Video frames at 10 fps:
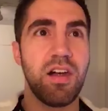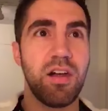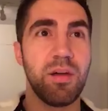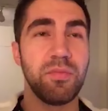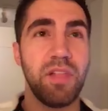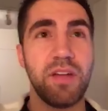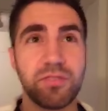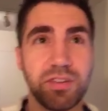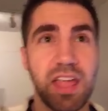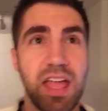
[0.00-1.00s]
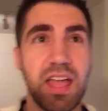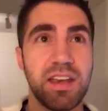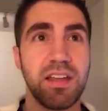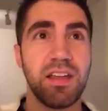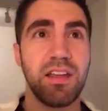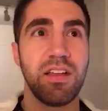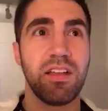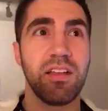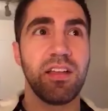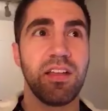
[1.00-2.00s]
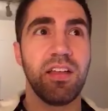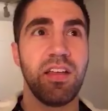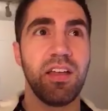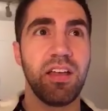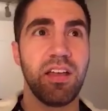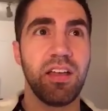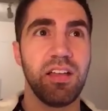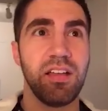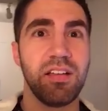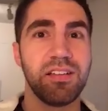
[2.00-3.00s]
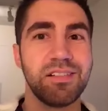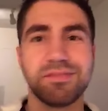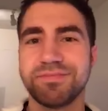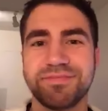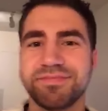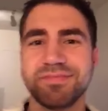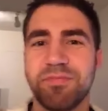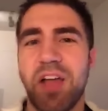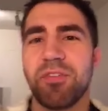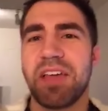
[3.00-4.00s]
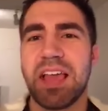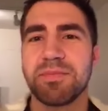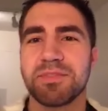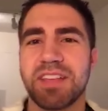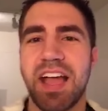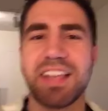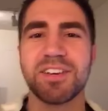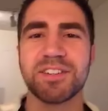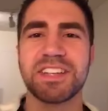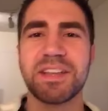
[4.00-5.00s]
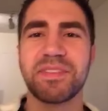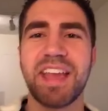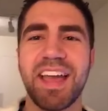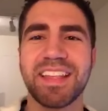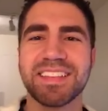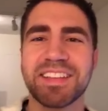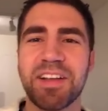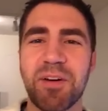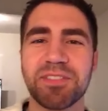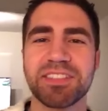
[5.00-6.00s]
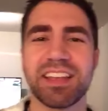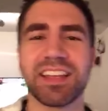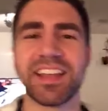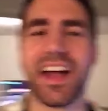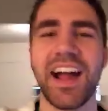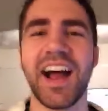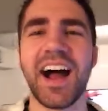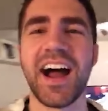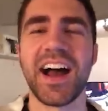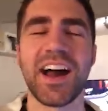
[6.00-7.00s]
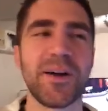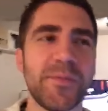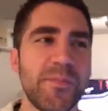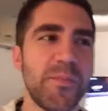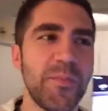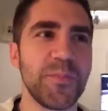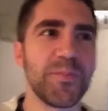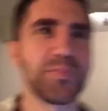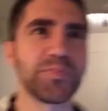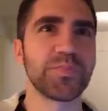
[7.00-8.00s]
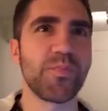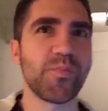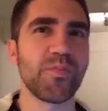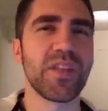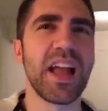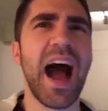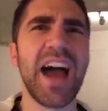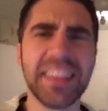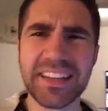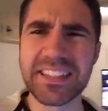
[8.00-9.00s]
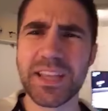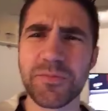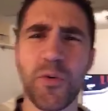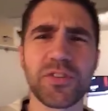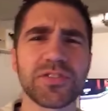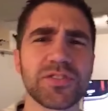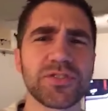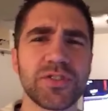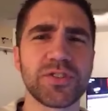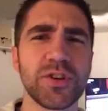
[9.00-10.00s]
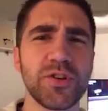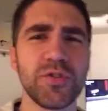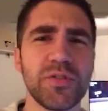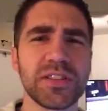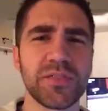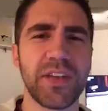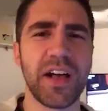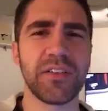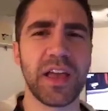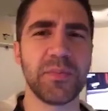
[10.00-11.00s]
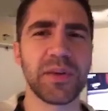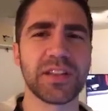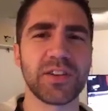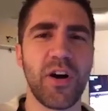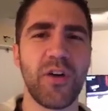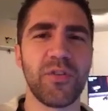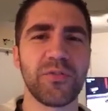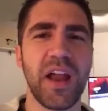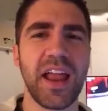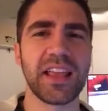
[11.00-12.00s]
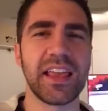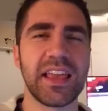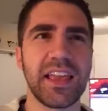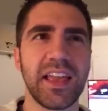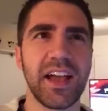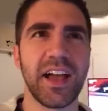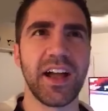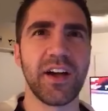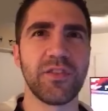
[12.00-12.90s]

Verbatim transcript: um, Left 4 Dead, uh, Valve games. I hear sheep. Yeah, that's Goatsy. Um, I think Team Fortress 2 is a Valve game, but it's already